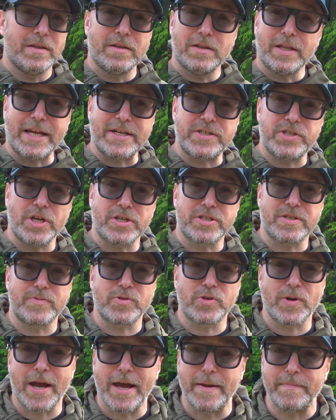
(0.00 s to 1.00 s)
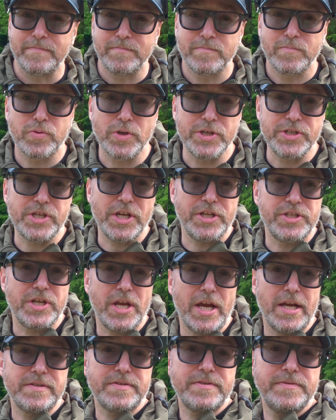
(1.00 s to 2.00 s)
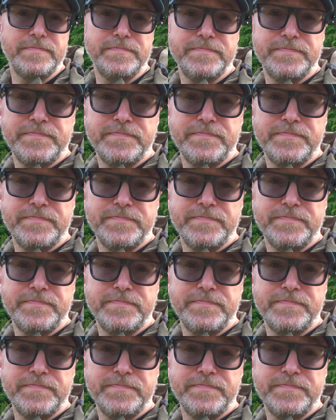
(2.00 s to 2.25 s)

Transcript: Like, share, subscribe. Appreciate you guys.